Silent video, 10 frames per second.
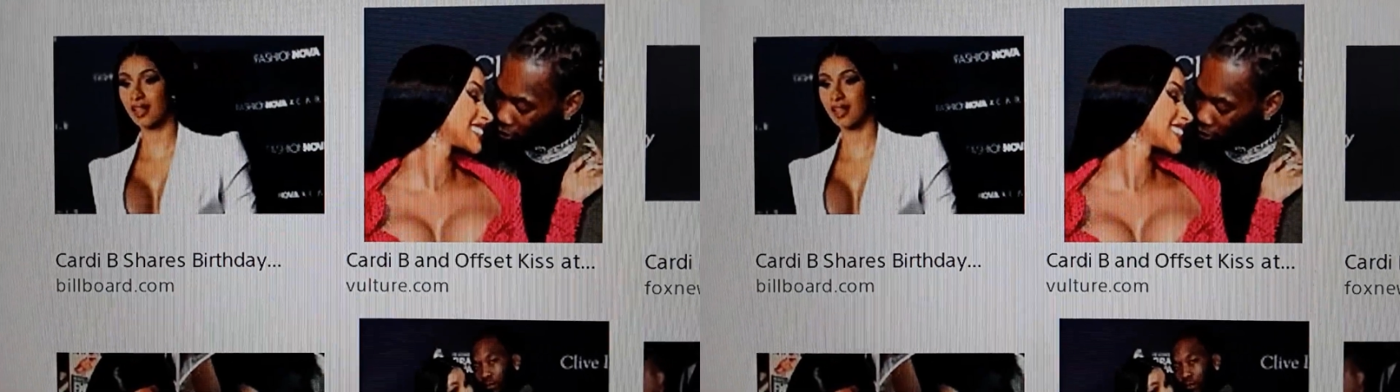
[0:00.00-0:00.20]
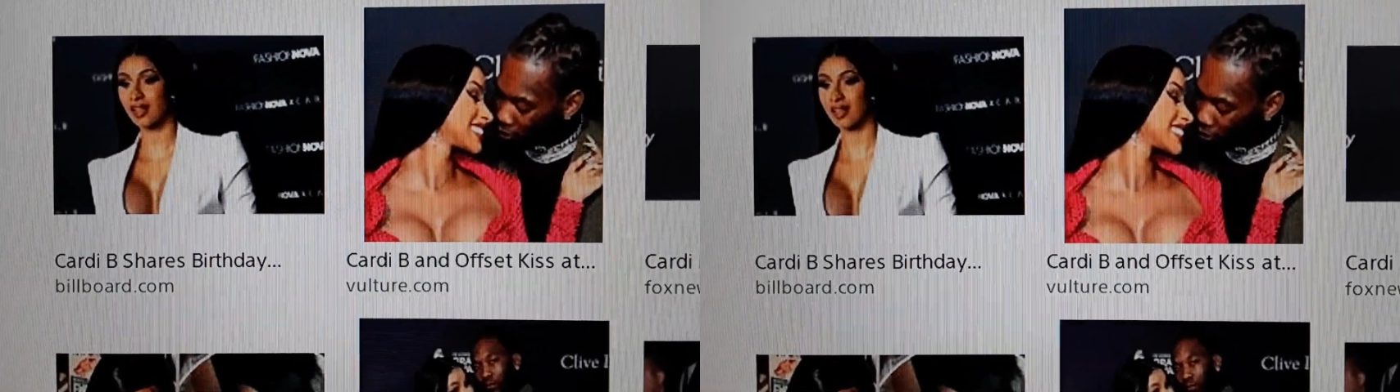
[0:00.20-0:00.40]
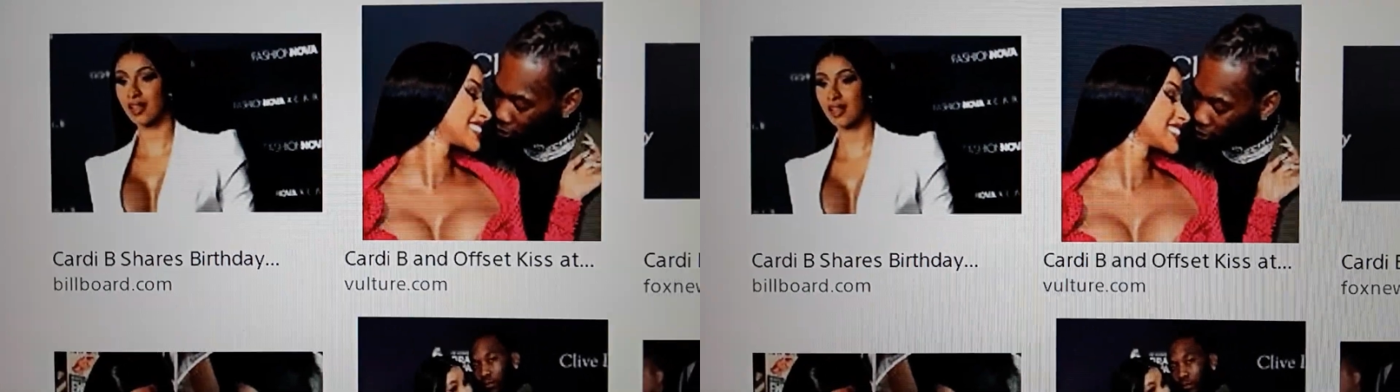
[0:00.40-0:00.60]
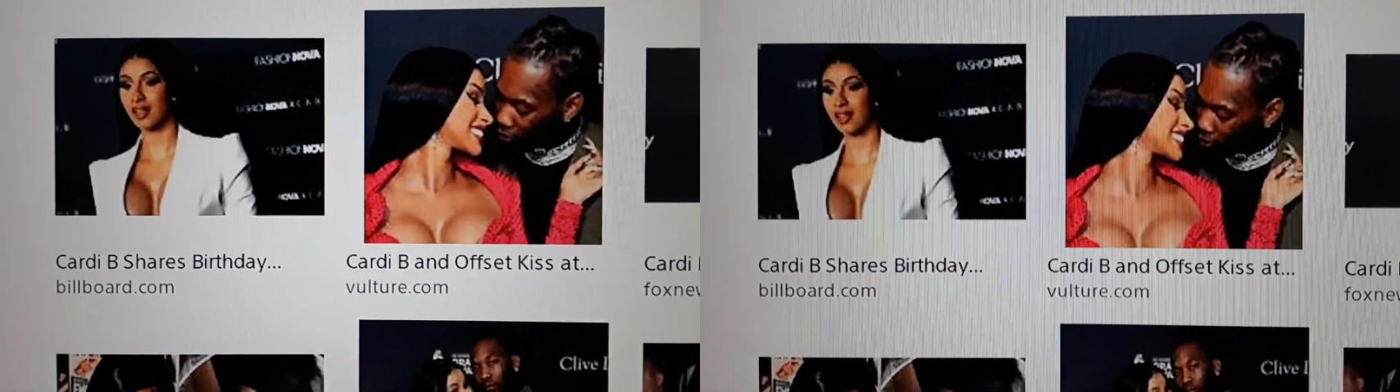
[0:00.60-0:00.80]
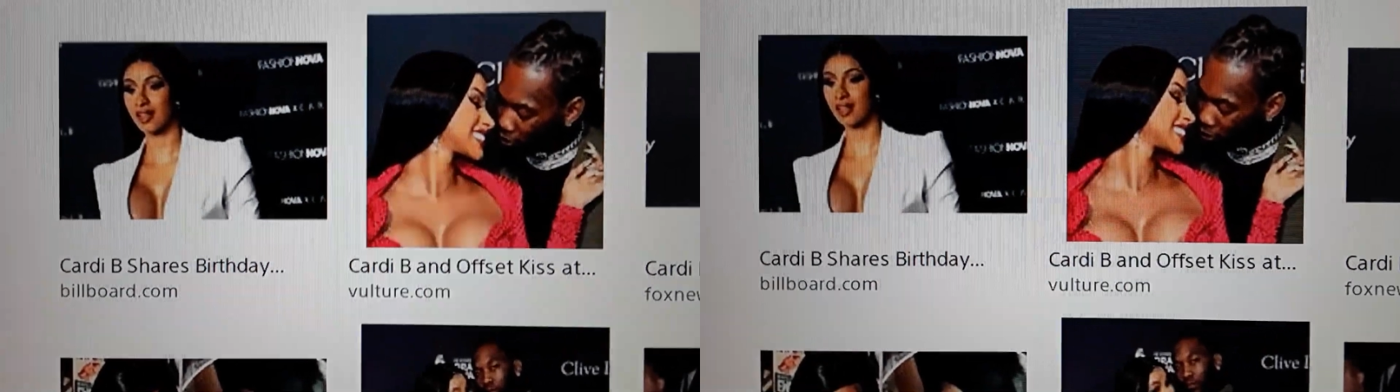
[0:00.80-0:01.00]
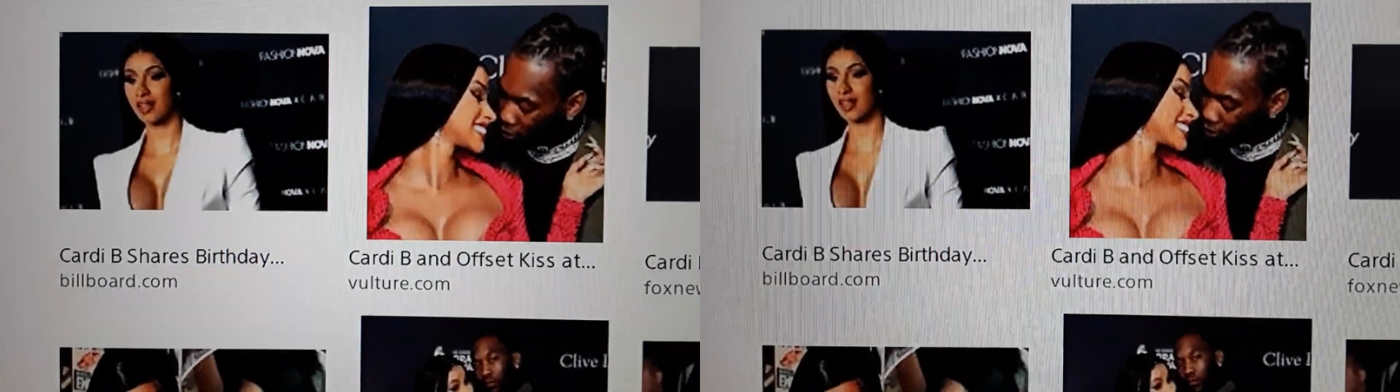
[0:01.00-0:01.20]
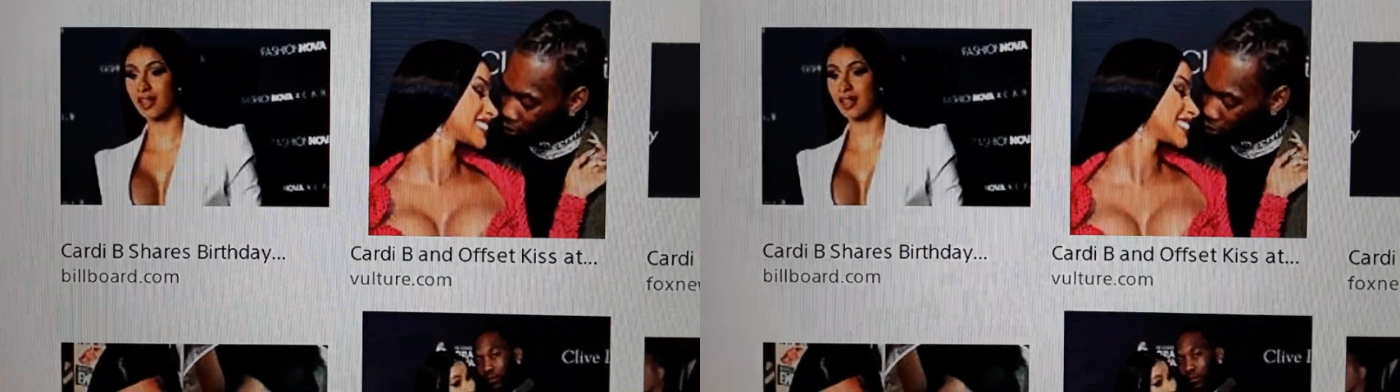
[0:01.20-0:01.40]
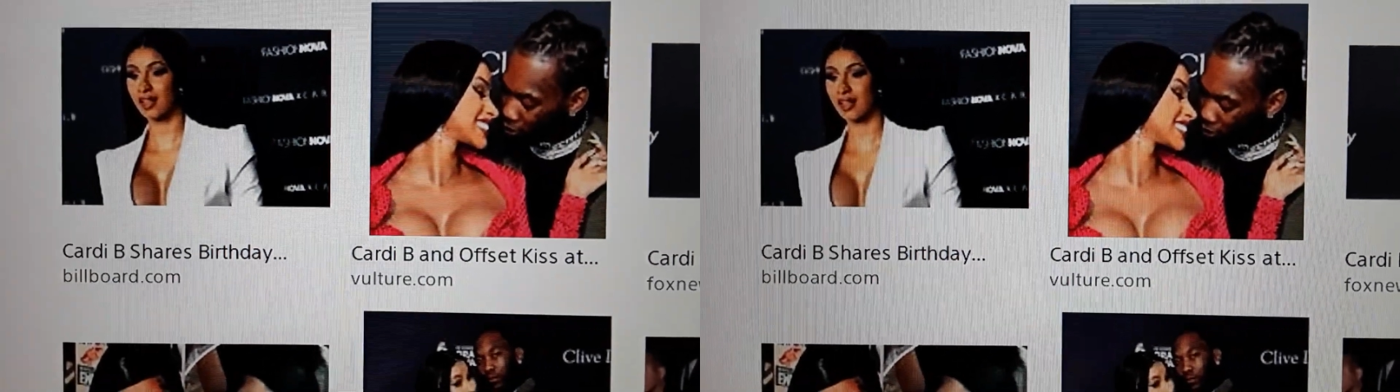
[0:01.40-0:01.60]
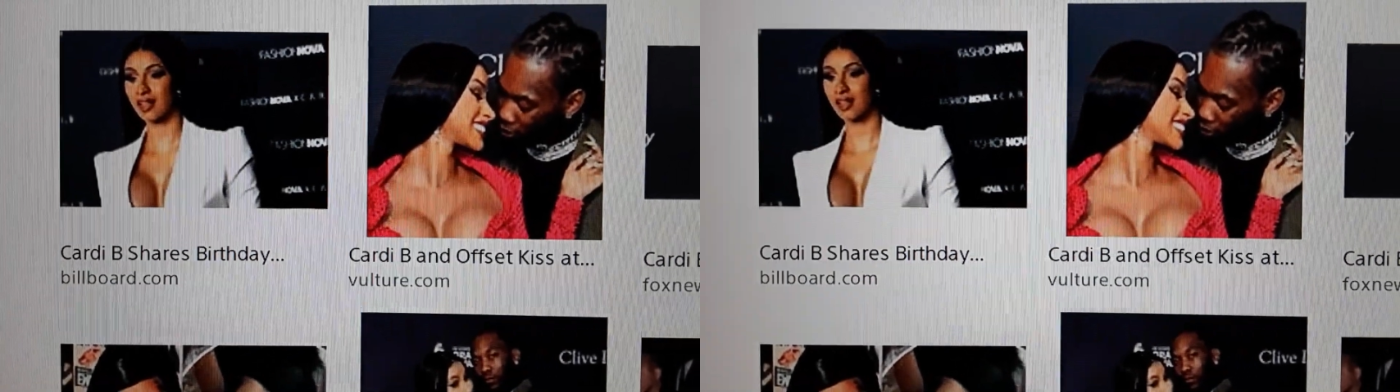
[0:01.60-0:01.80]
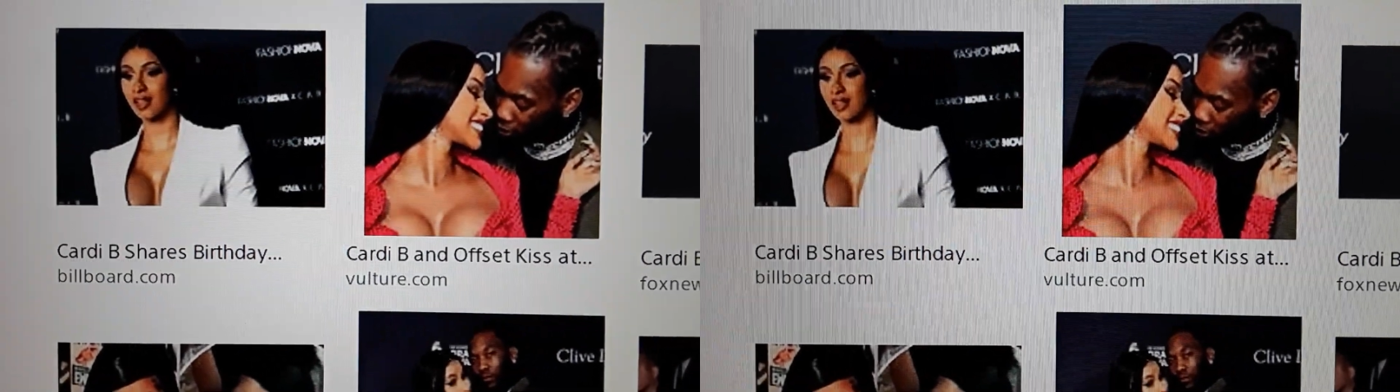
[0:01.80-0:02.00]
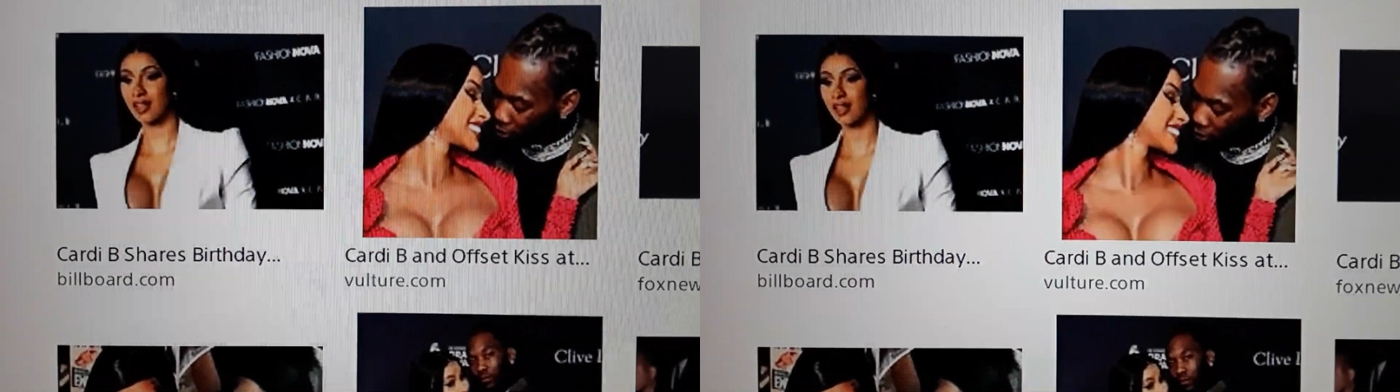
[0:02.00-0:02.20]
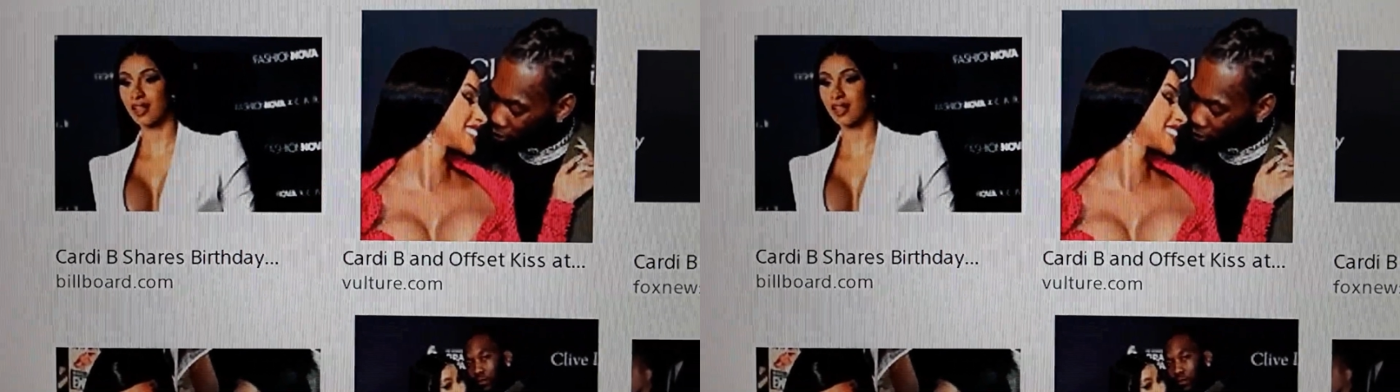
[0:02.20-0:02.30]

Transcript: These are non black females. Non black